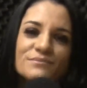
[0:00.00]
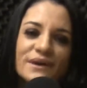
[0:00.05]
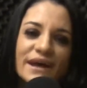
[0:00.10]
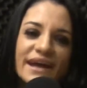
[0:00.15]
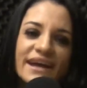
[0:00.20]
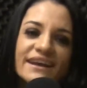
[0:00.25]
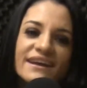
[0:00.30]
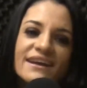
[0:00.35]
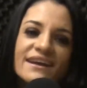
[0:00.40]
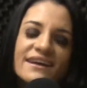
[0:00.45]

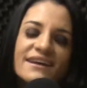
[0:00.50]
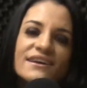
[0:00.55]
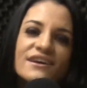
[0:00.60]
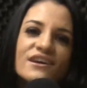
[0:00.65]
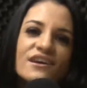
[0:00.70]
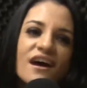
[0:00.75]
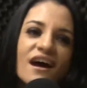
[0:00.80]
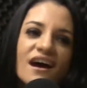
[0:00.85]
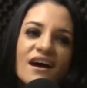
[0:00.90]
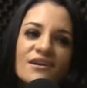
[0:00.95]
But
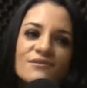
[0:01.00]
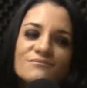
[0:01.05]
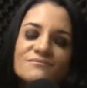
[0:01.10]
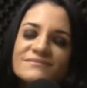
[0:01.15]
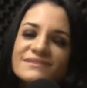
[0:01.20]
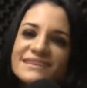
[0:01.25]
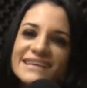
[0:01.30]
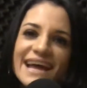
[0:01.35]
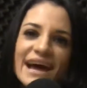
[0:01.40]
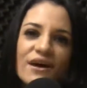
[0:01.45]

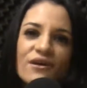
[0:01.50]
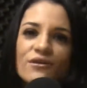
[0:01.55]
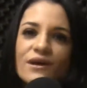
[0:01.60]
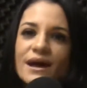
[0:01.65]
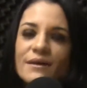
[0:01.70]
um, now,